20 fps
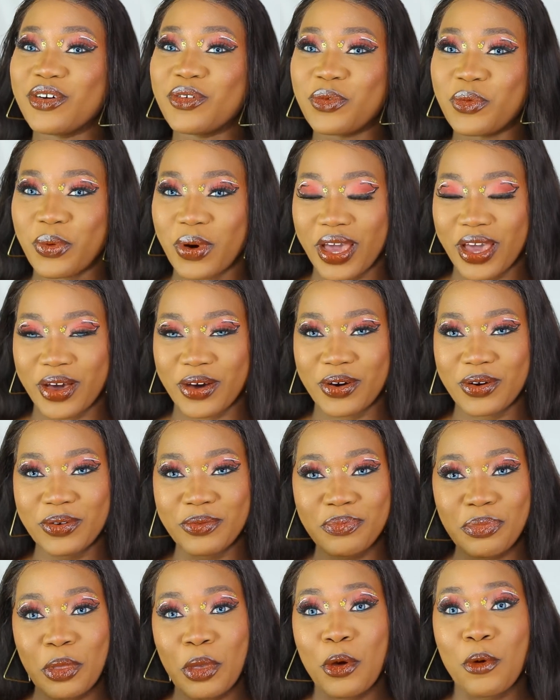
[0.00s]
Well,
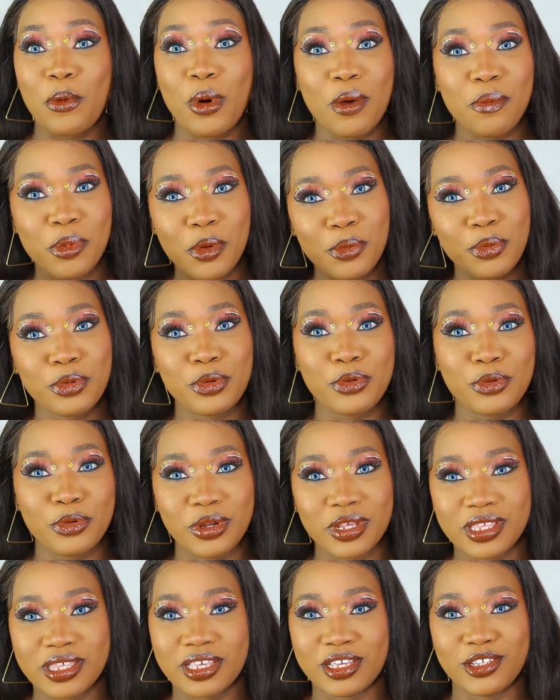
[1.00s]
when people do
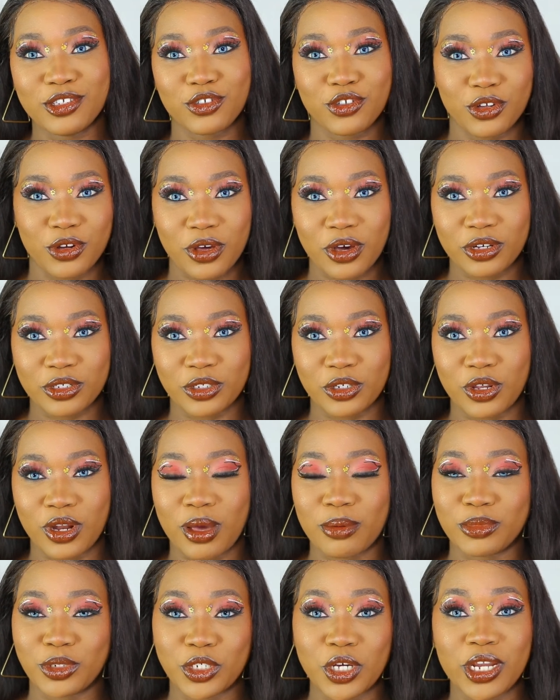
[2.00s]
this introduction, I'm
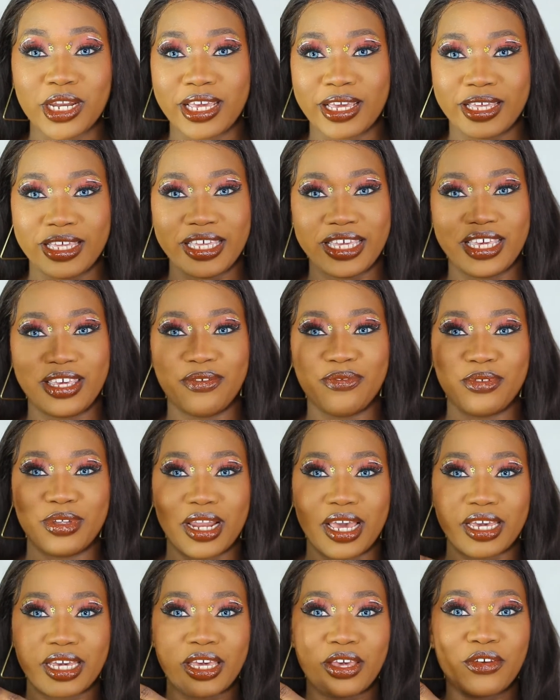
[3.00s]
sure they give you
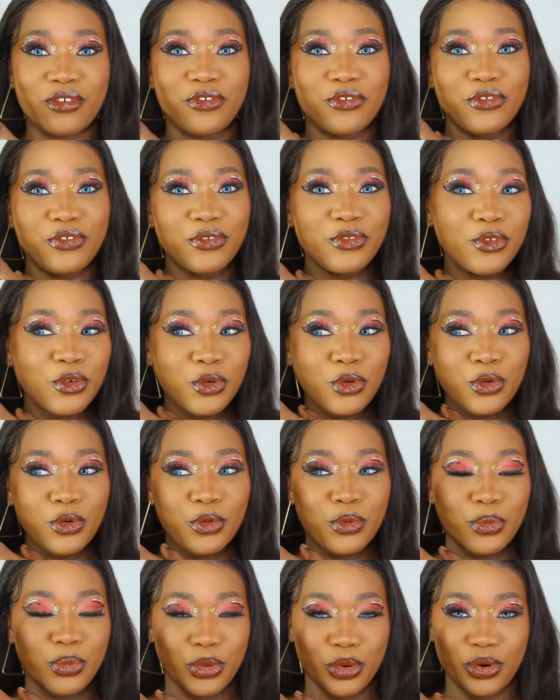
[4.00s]
like a full
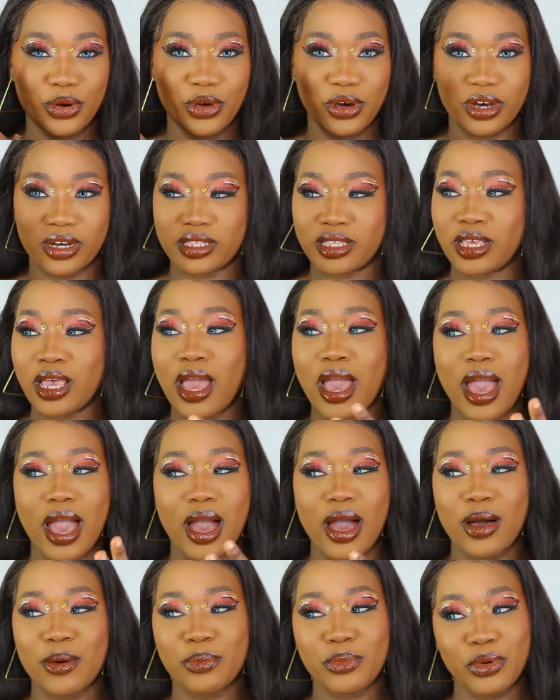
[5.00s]
product,
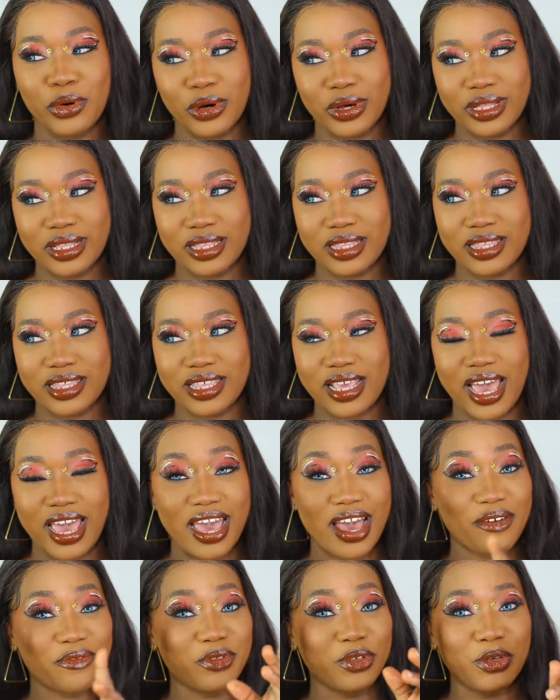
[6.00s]
but I
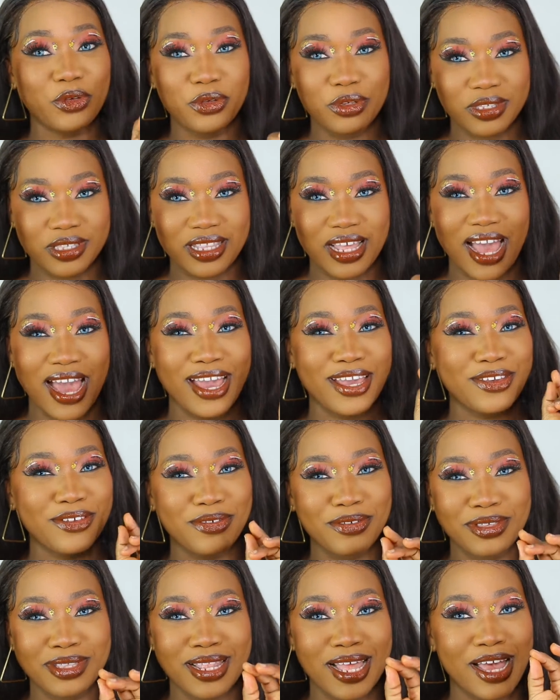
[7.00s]
have used
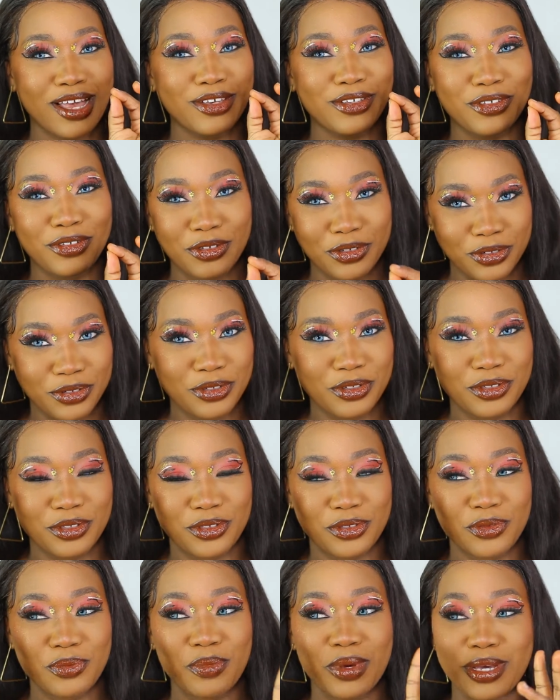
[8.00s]

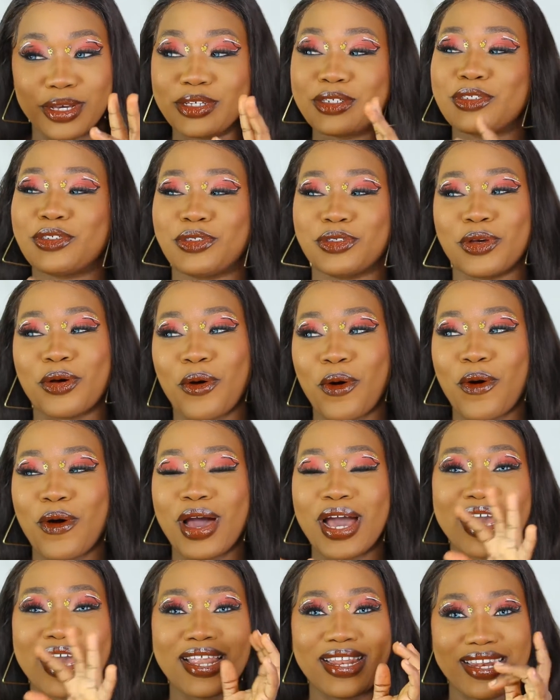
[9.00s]
to make sure
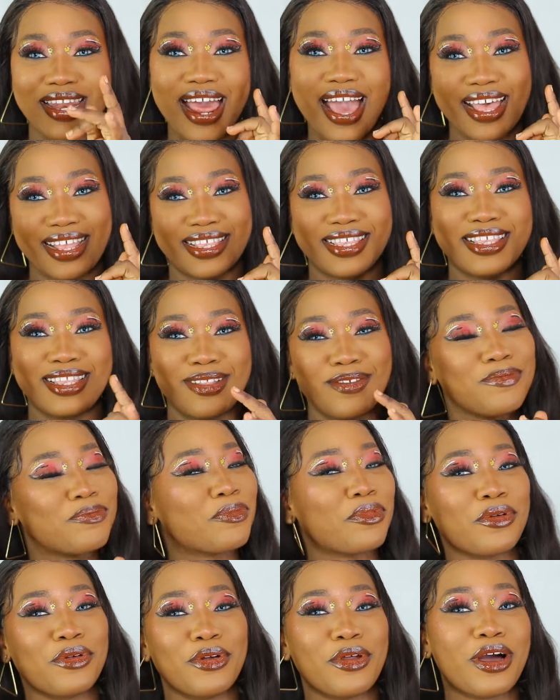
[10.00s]
that the
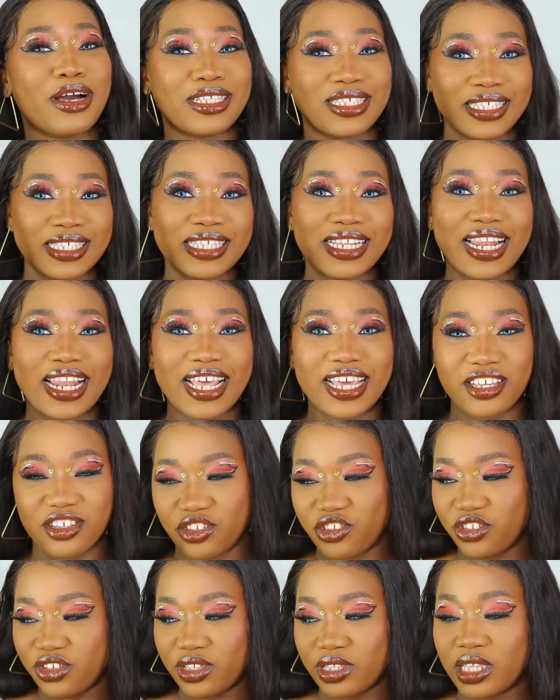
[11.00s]
product is
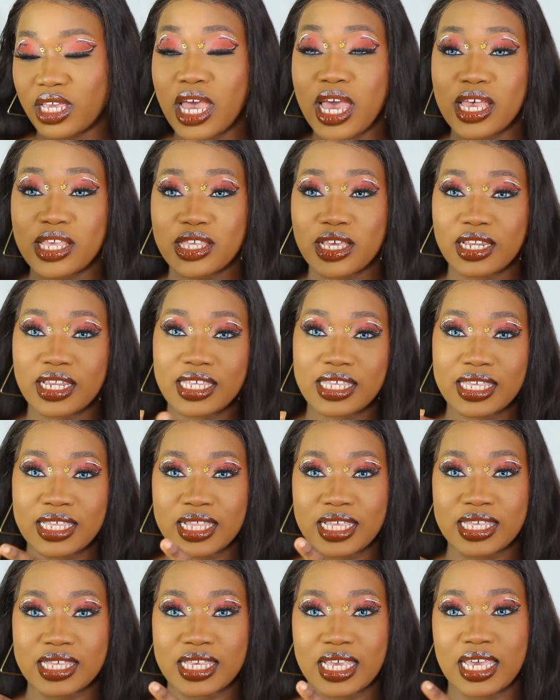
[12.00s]
legit. So this is the
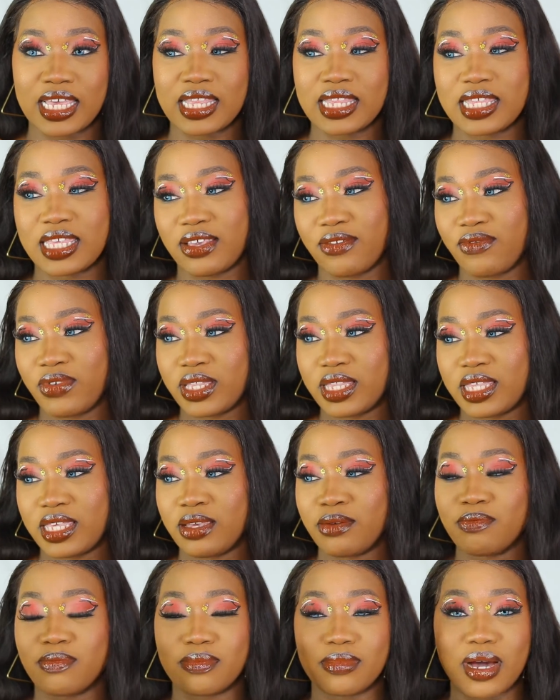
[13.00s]
Skintivity
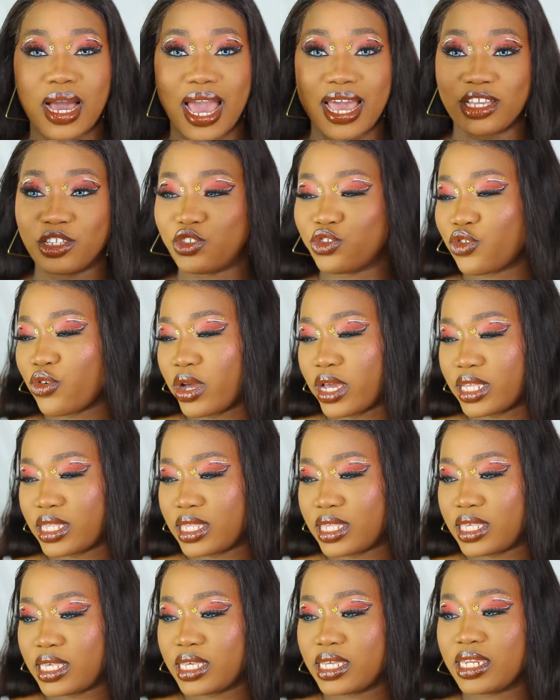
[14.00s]

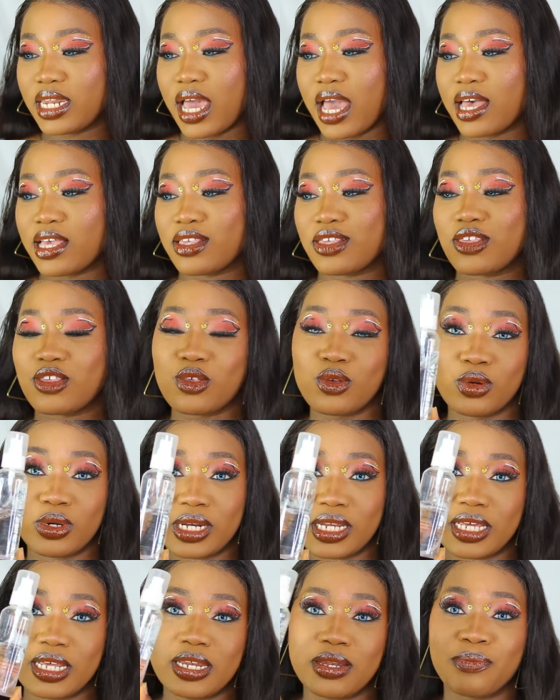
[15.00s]
Hydrating and
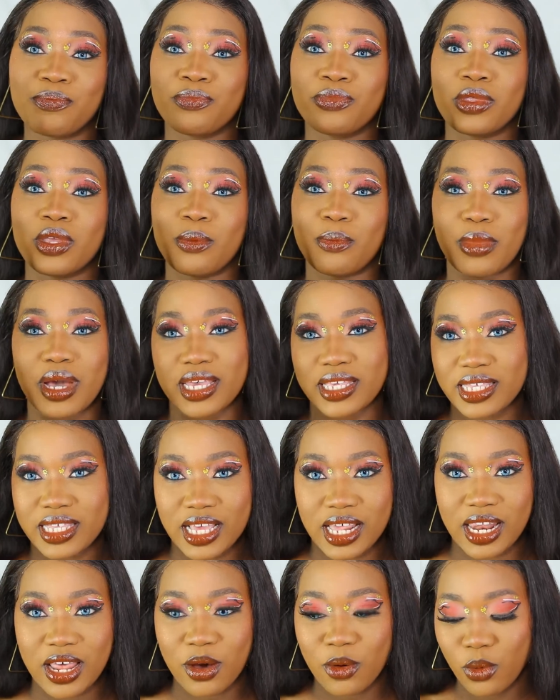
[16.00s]
Soothing
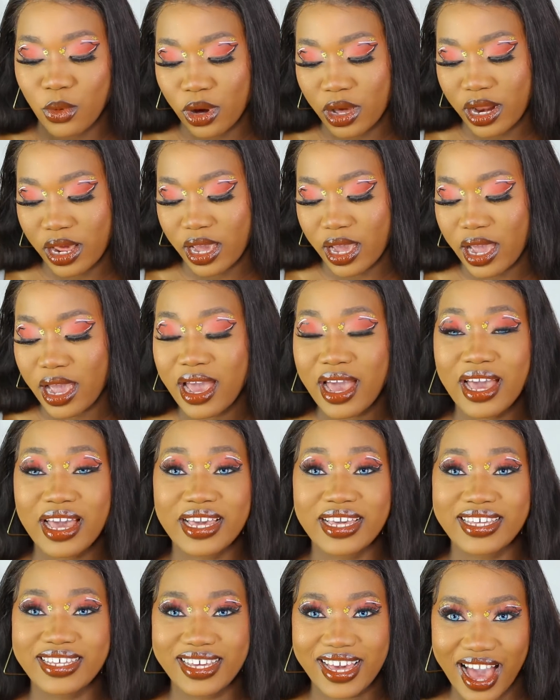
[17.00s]
Micellar Water,
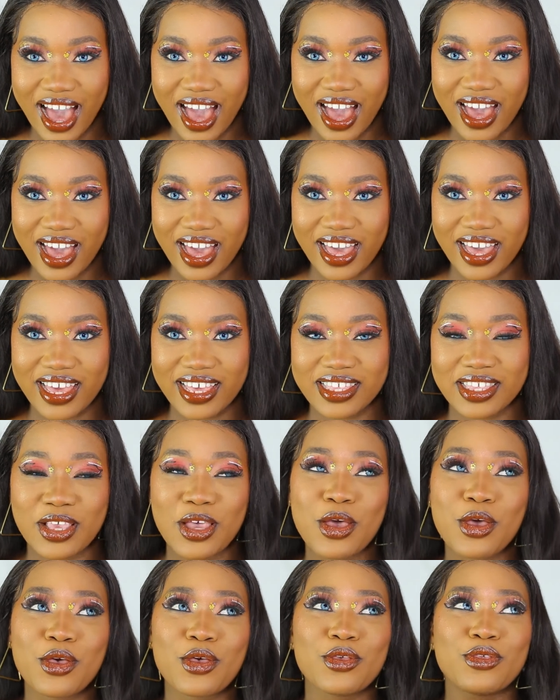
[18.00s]
guys.
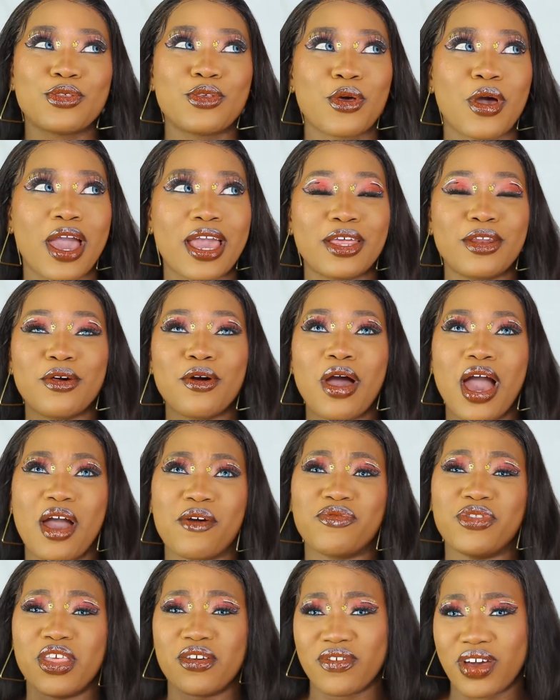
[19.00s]
So I know I've
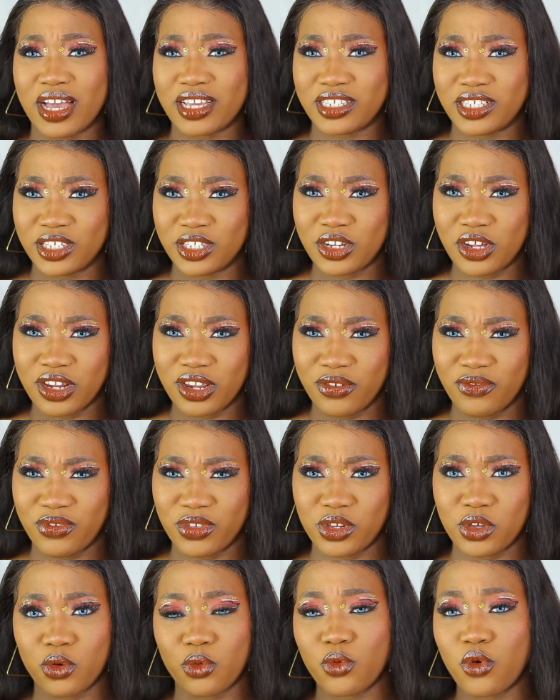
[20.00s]
never actually done a
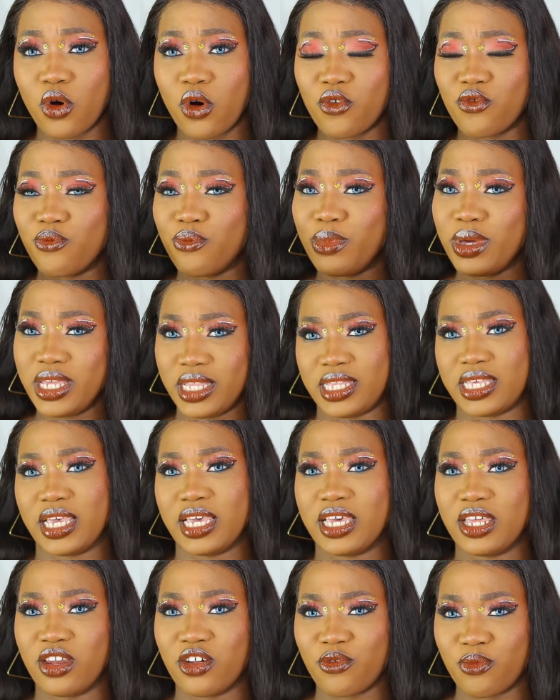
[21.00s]
video of me
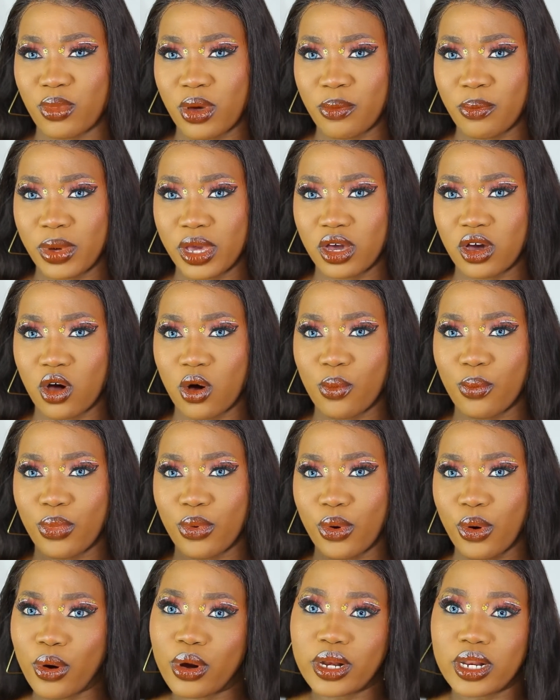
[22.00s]
taking off my makeup
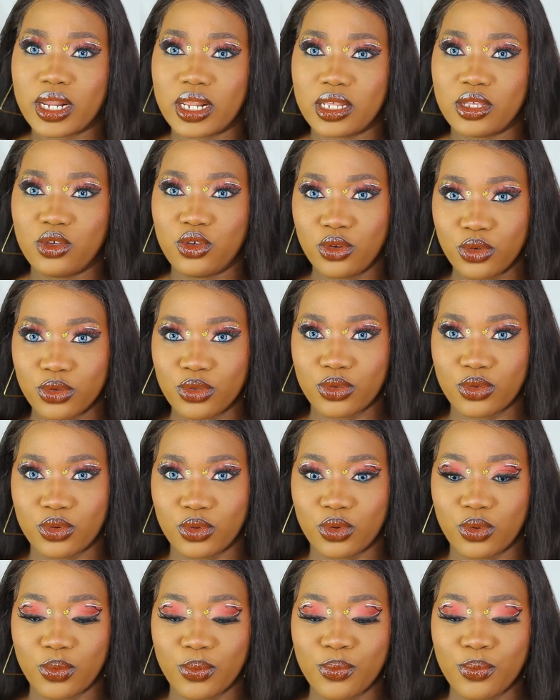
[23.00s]
on YouTube,